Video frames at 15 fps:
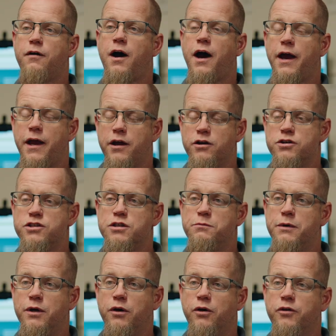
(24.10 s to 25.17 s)
high energy
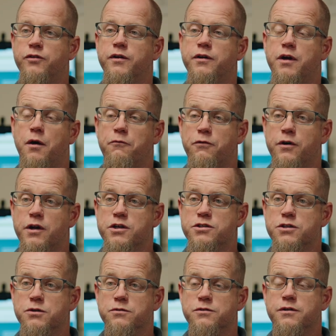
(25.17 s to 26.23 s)
bills and comfort
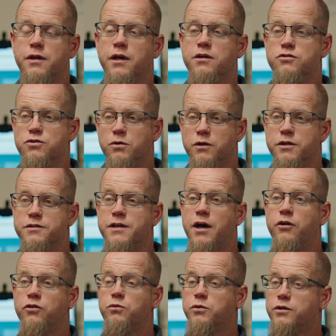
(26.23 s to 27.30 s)
issues, and Julia's
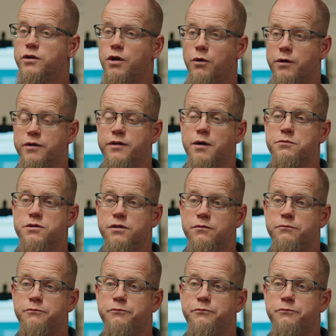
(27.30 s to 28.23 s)
house was no exception.